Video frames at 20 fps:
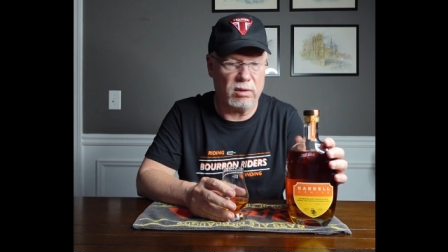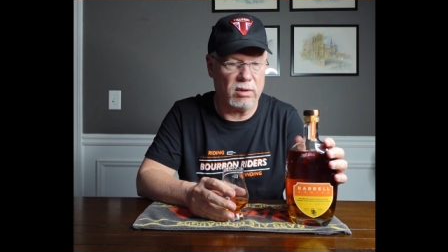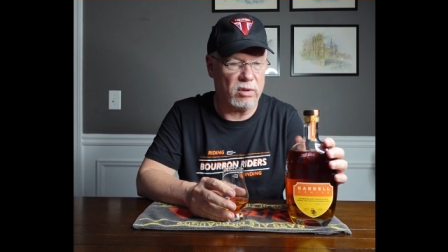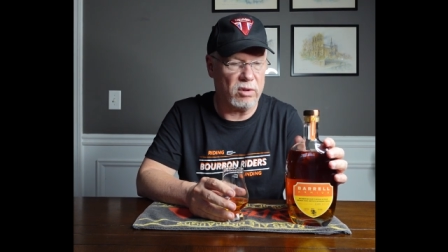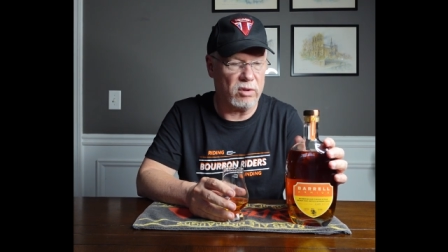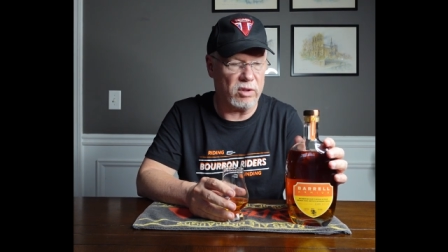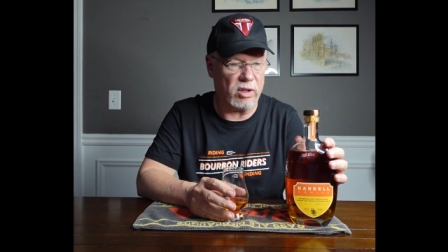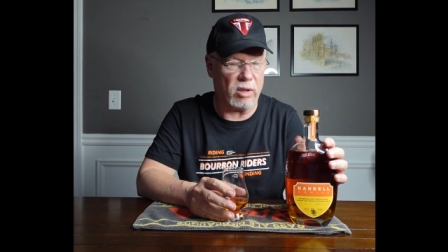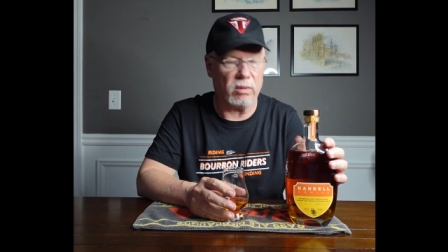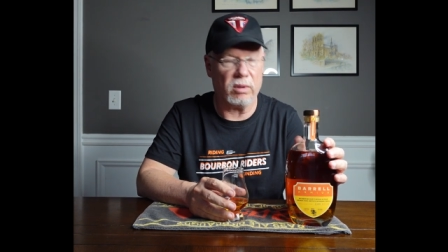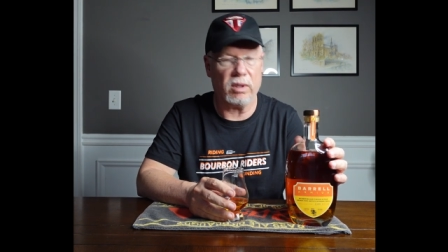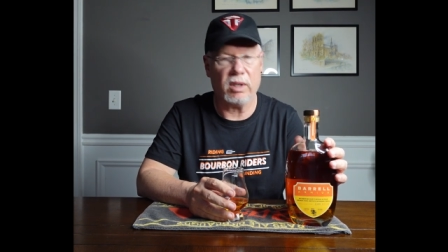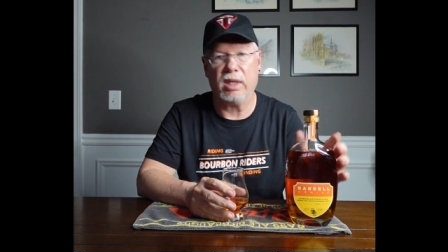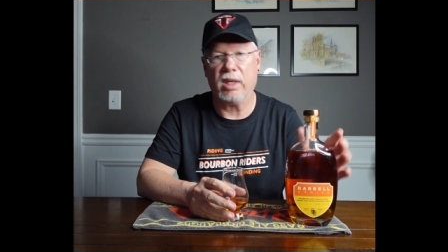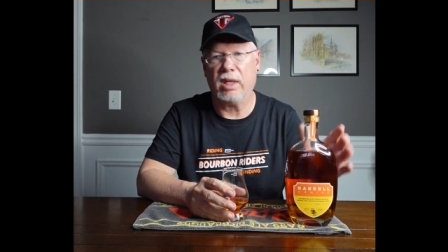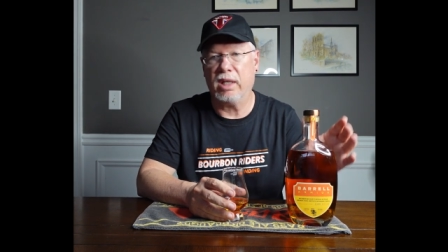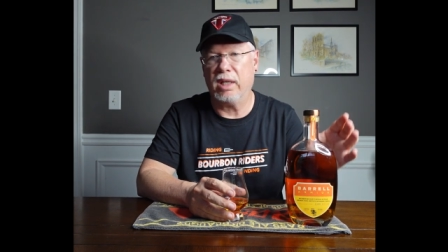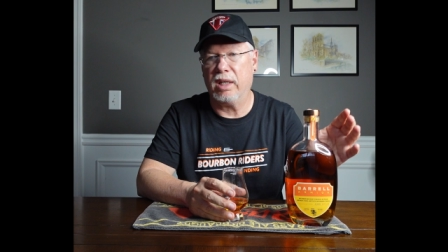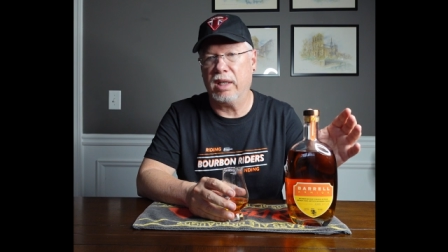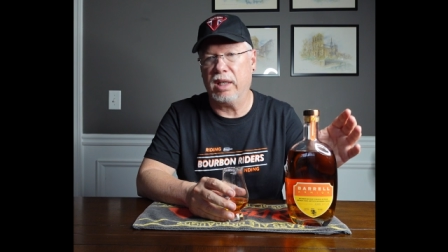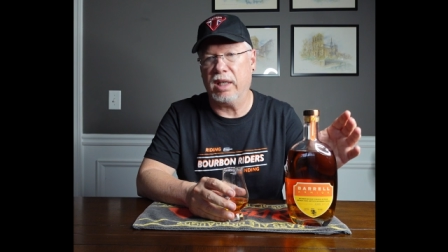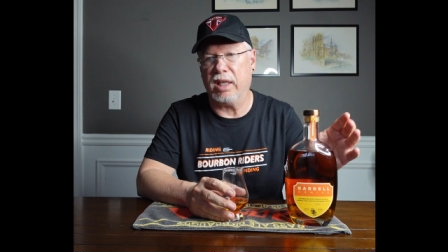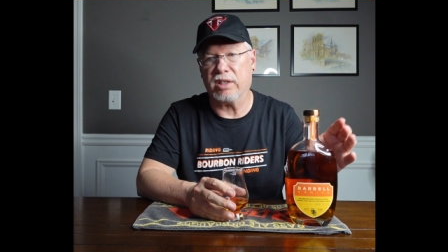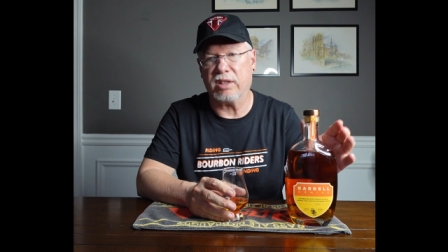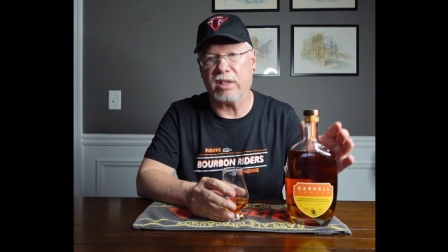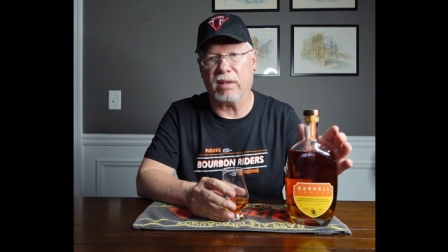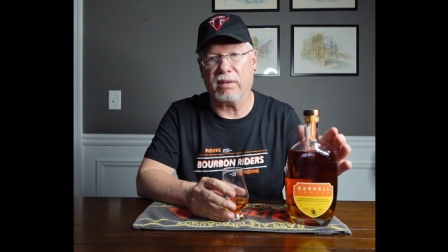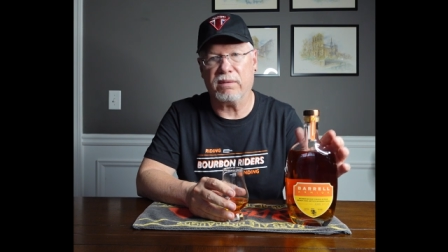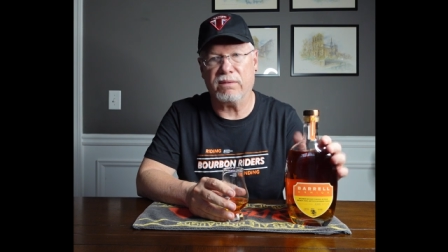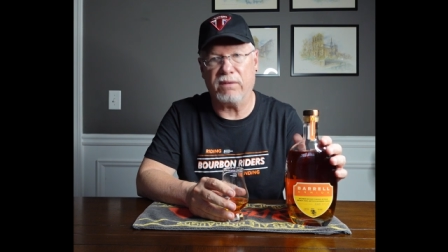So
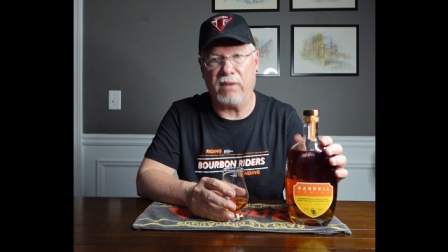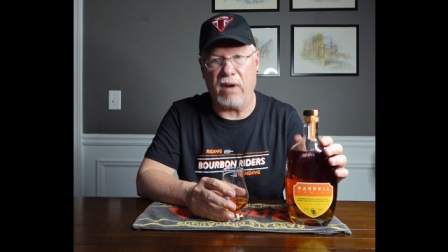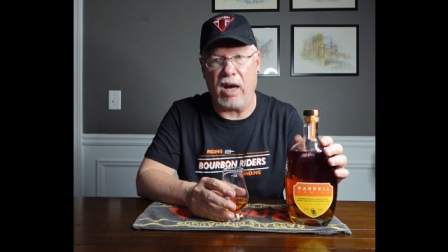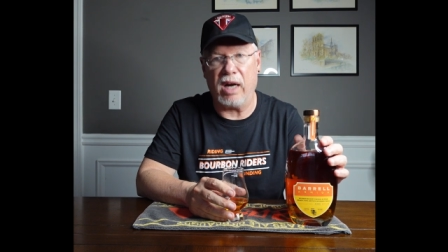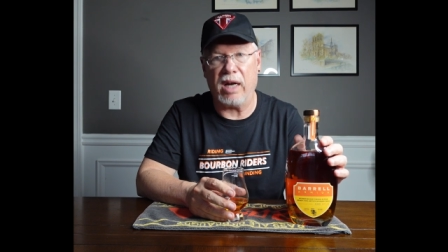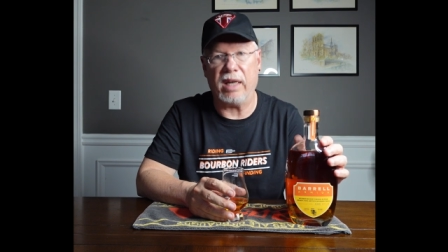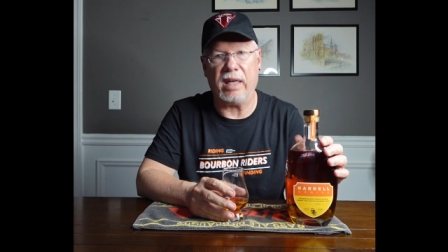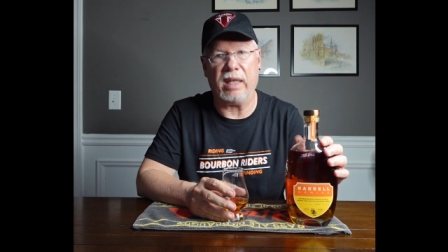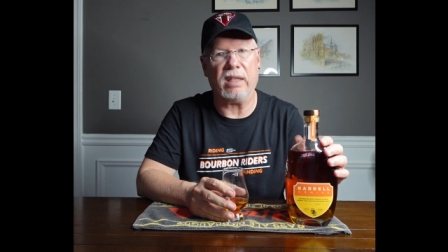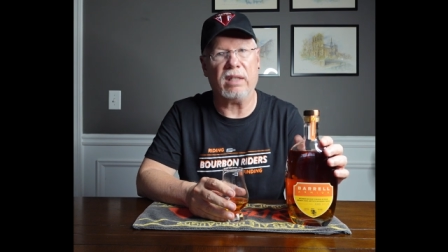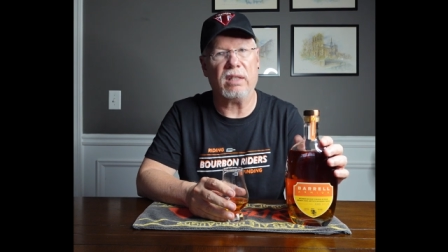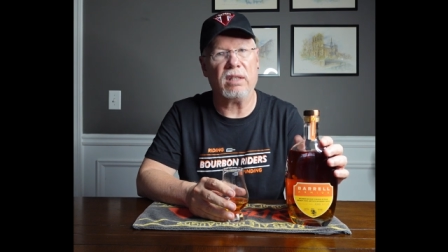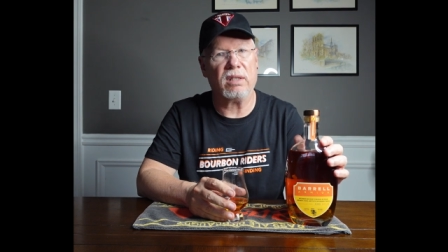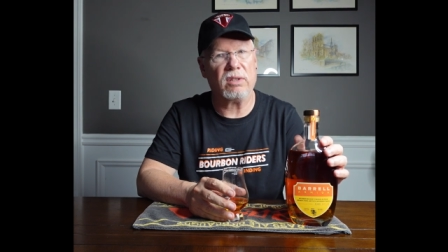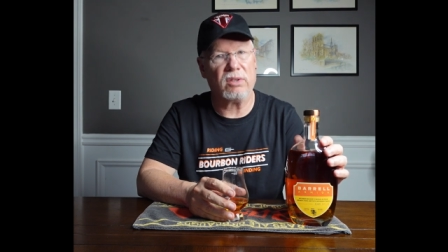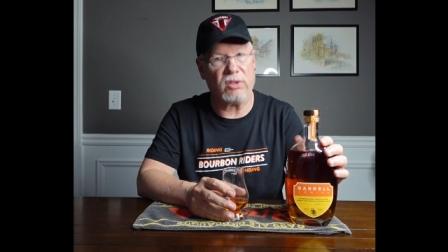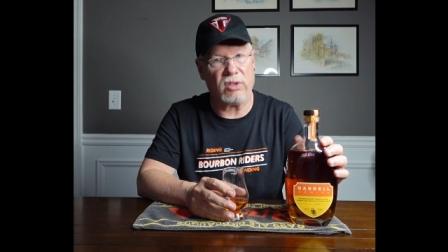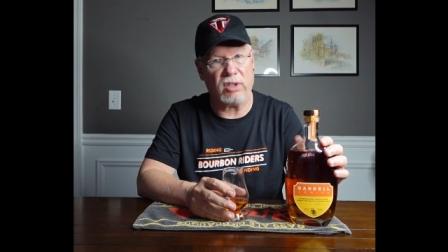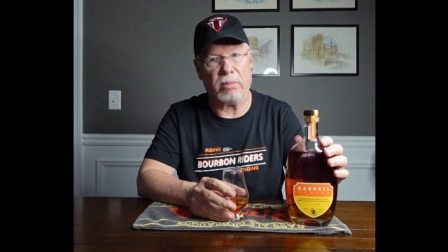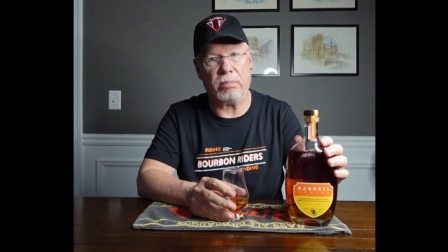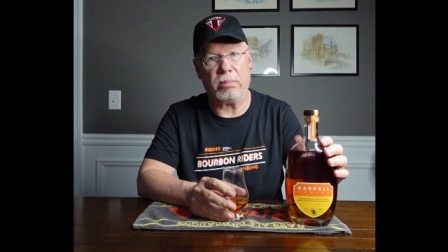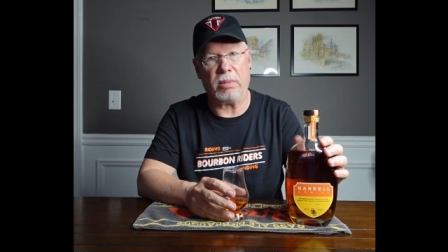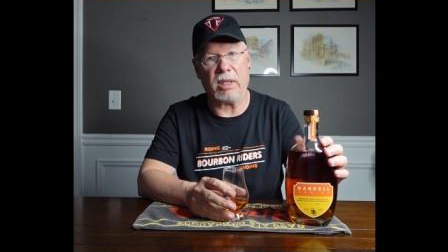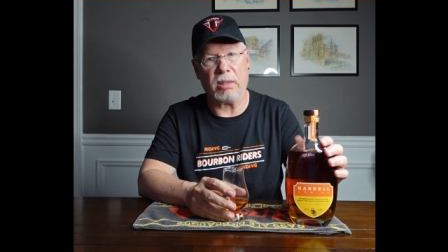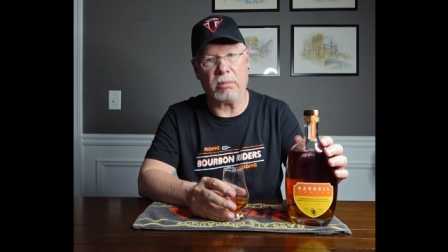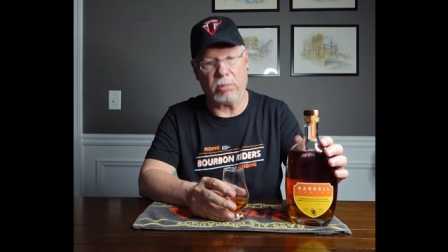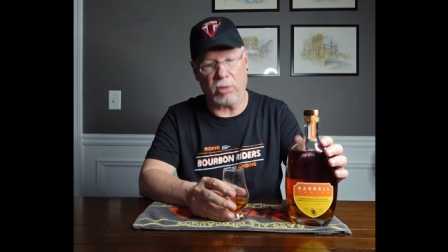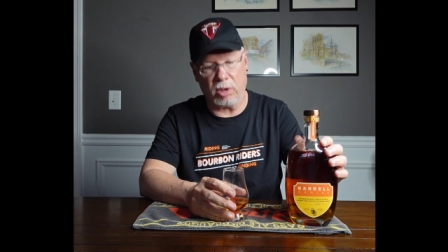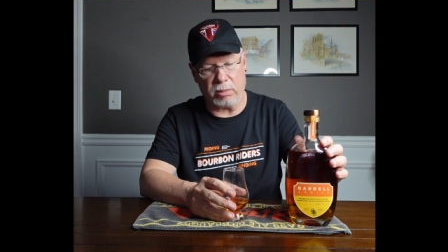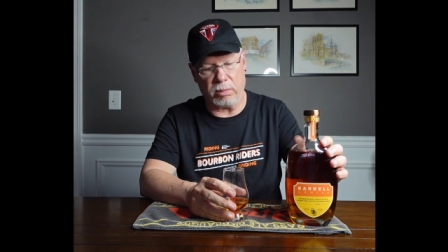it's a fine
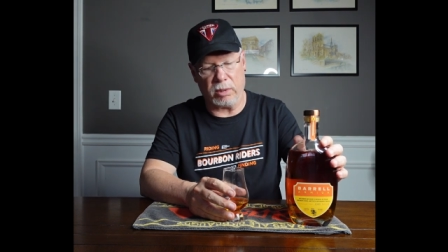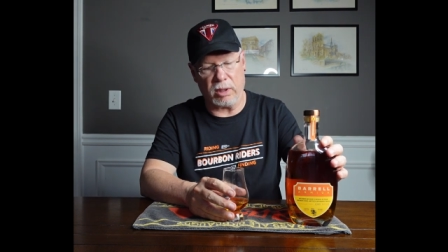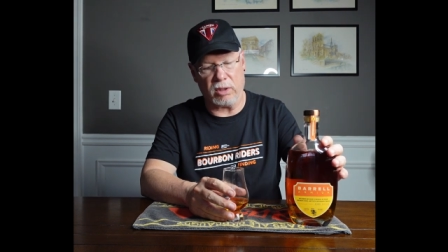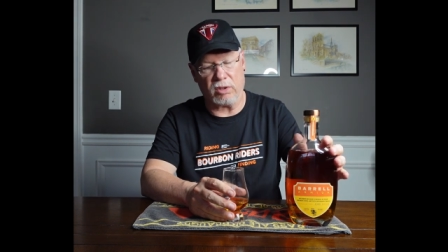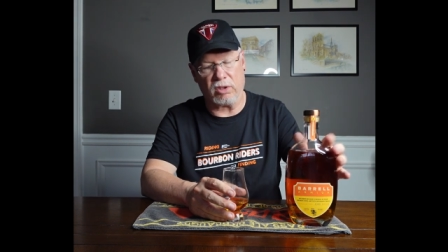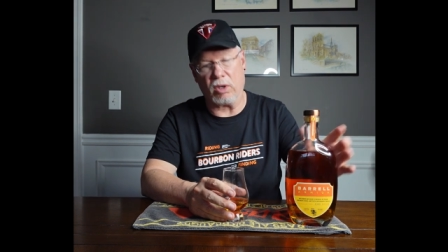sipping bourbon.